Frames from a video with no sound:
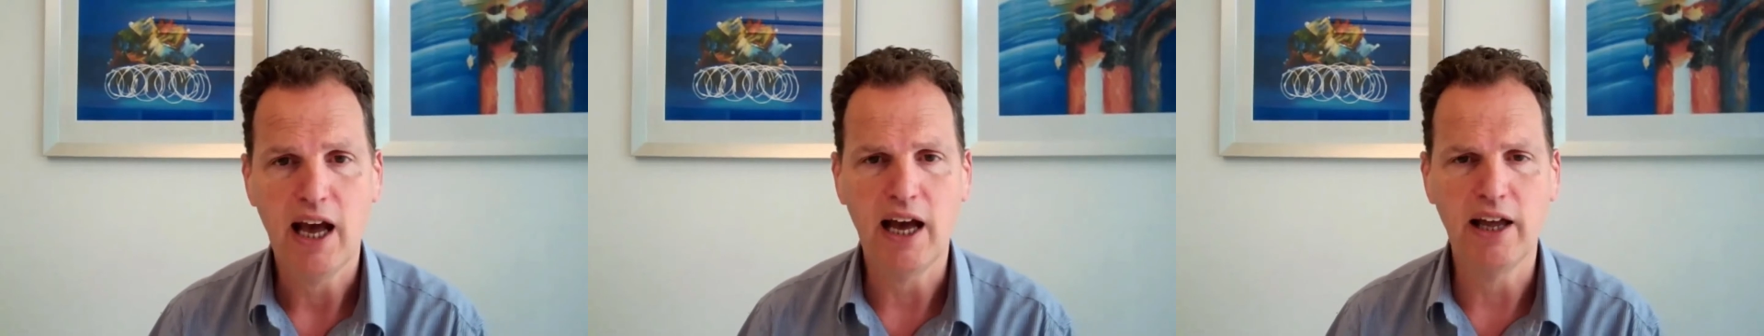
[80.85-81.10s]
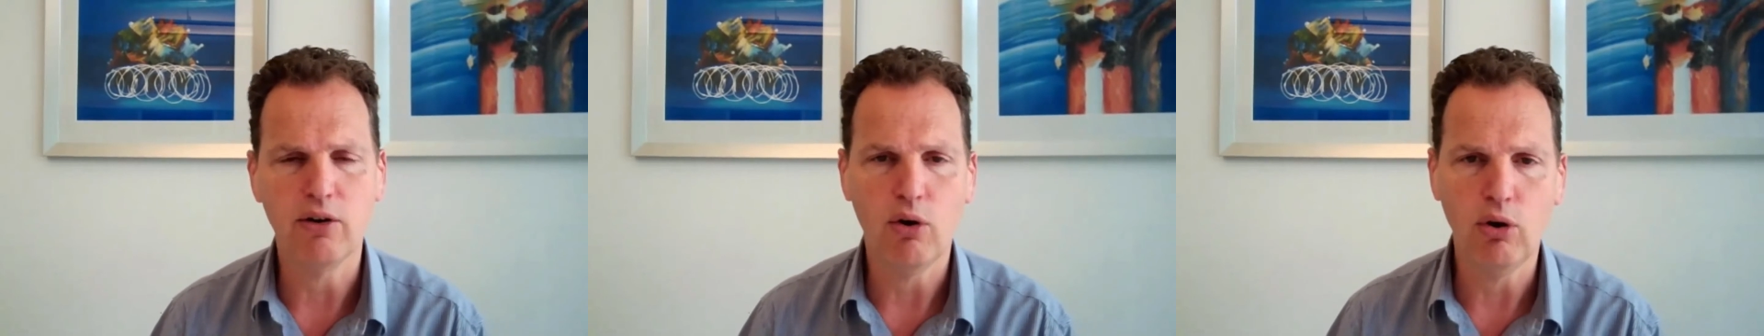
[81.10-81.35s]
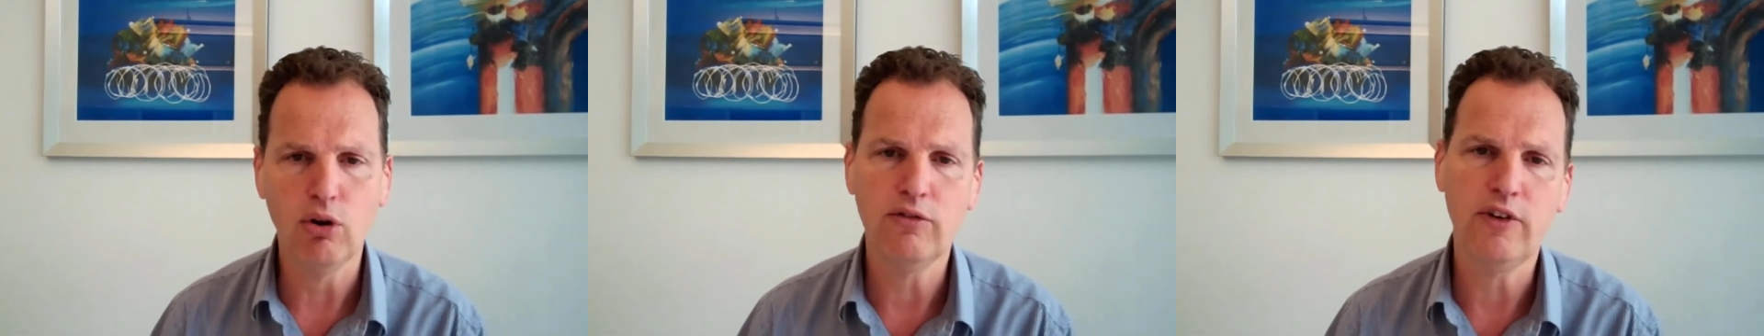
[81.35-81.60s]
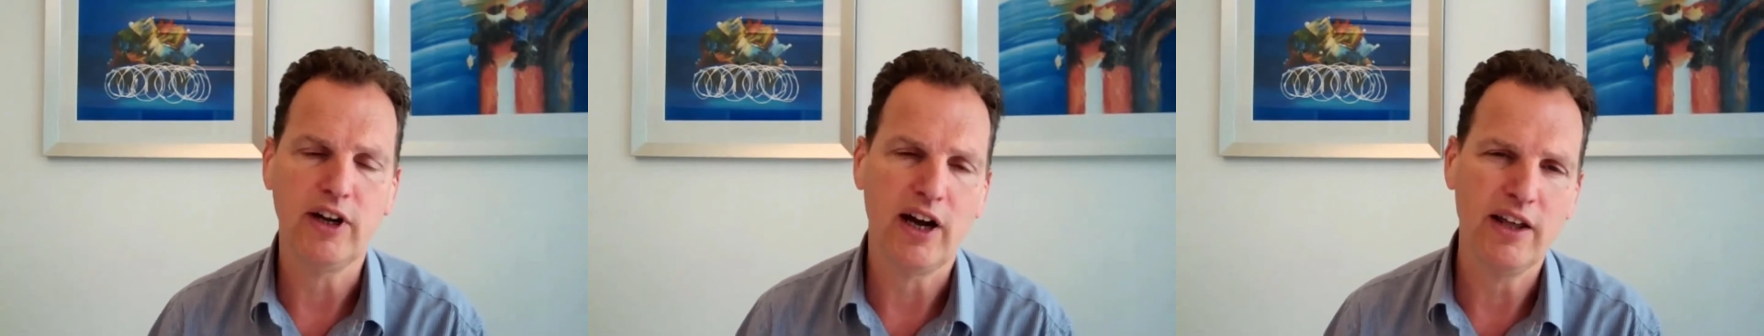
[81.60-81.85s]
and all of
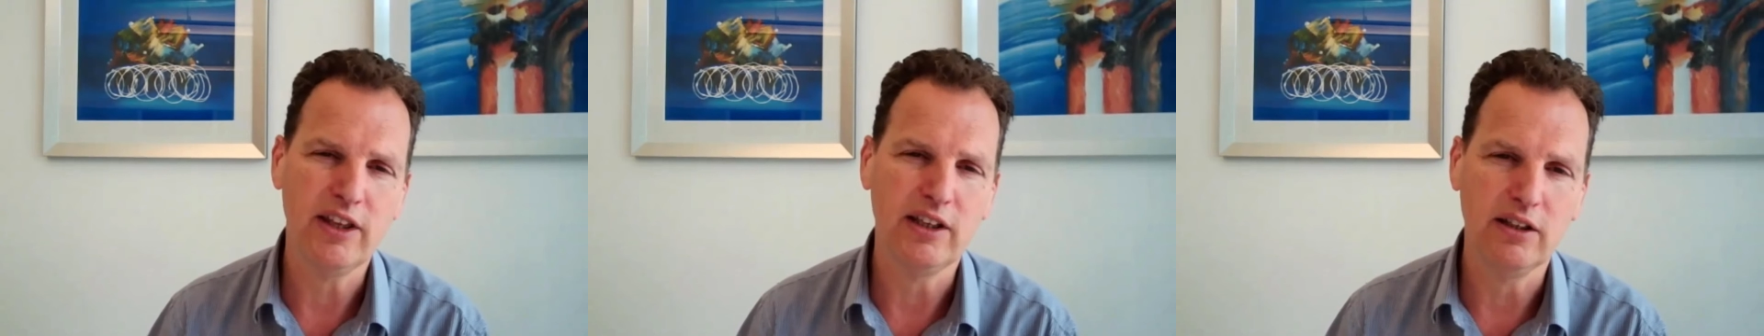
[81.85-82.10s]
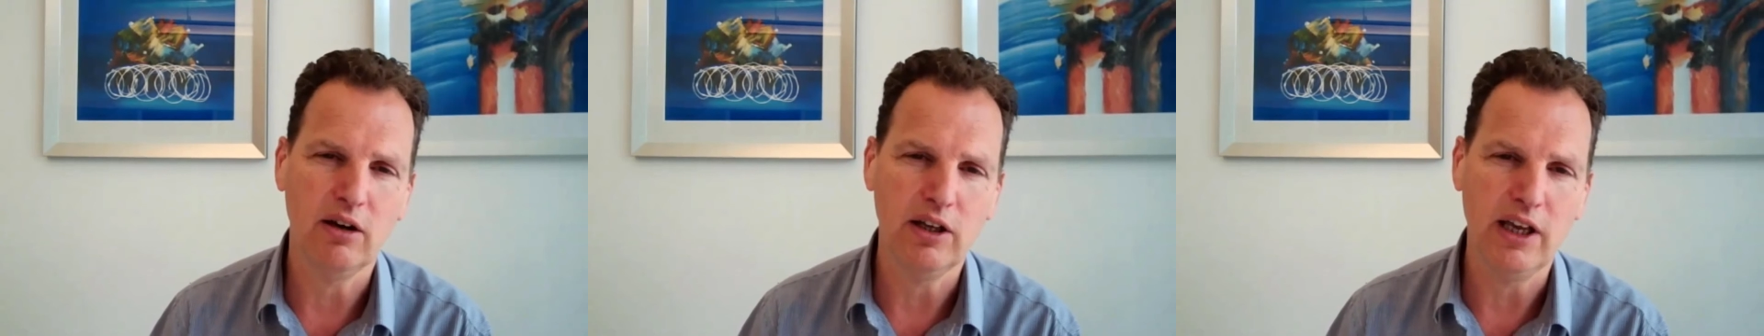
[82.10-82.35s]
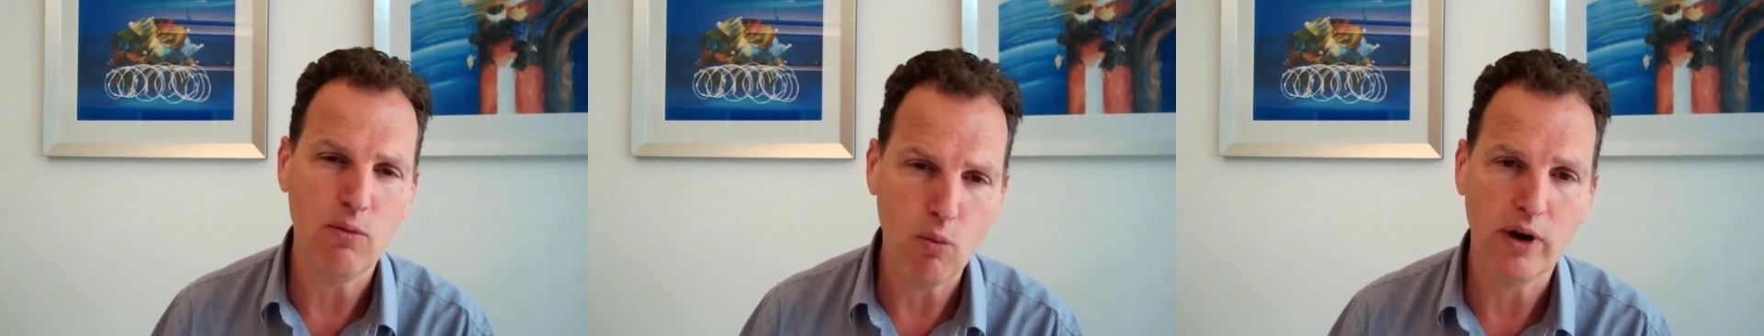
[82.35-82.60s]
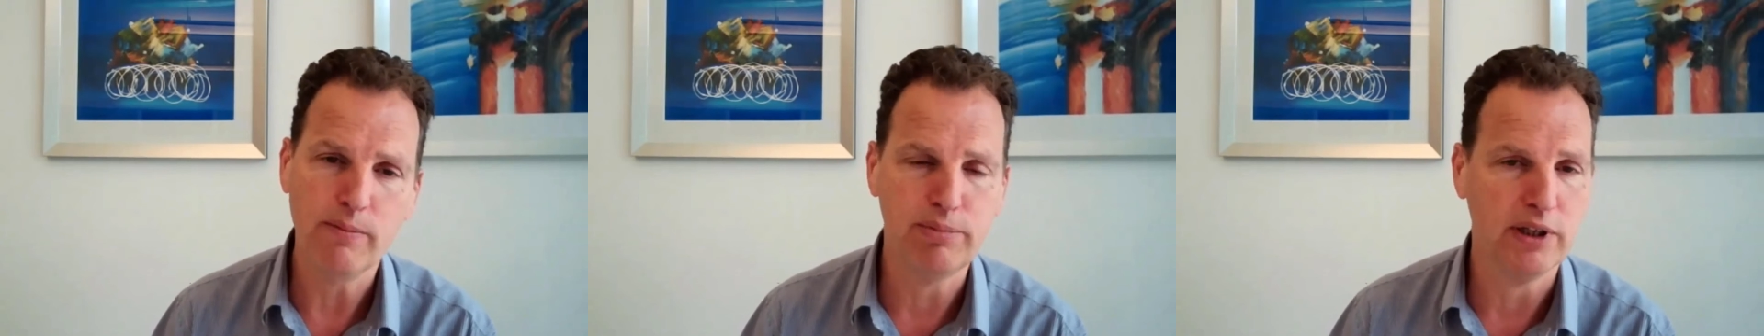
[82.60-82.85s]
it, I think, in
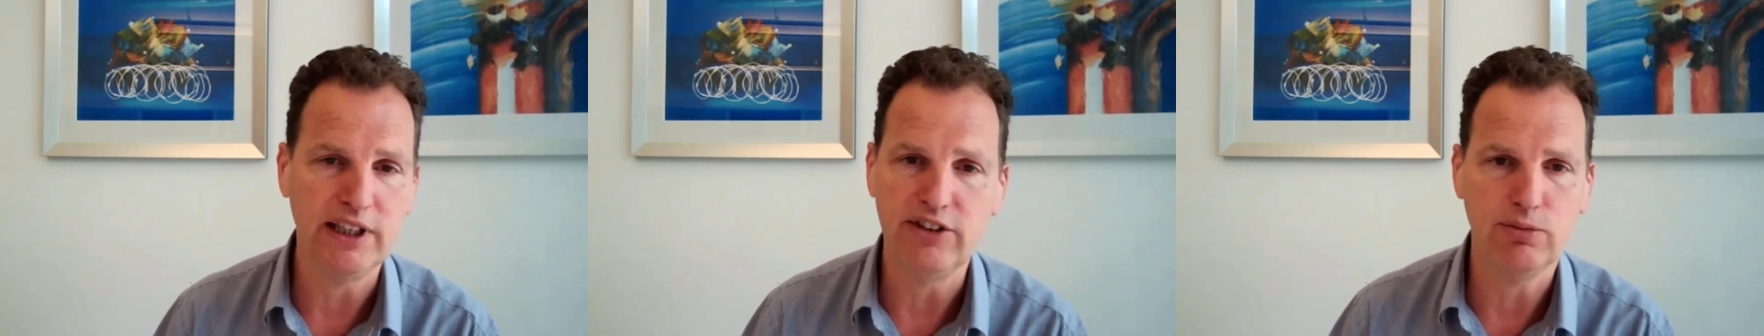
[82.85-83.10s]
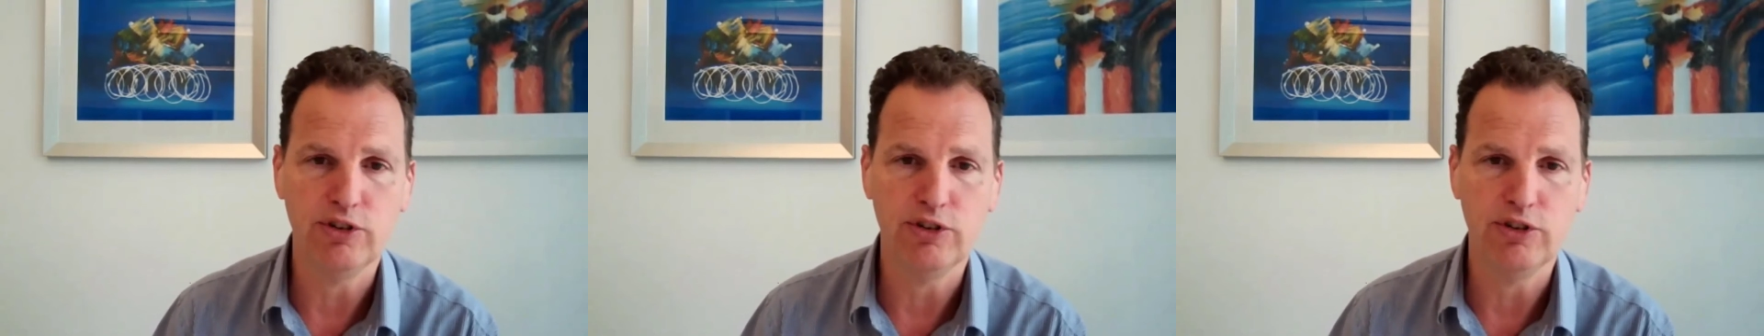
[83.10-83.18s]
one place,